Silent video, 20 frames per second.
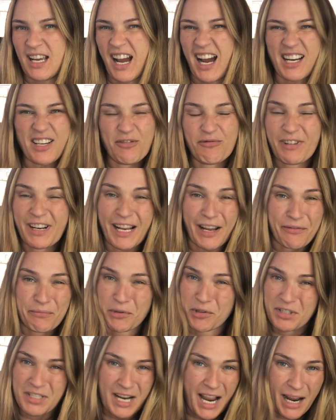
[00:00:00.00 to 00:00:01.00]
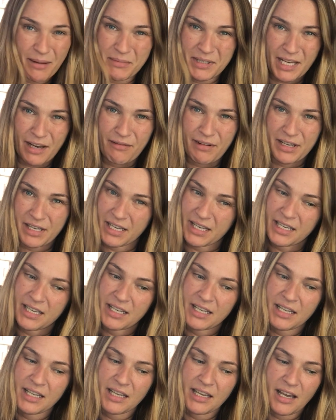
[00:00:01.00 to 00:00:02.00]
I don't really have much time to get ready
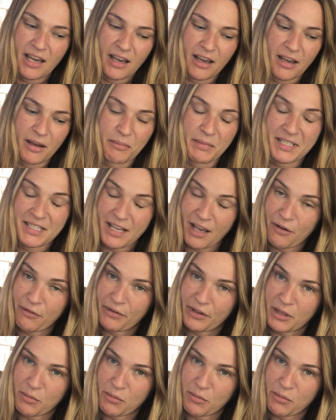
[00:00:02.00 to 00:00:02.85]
myself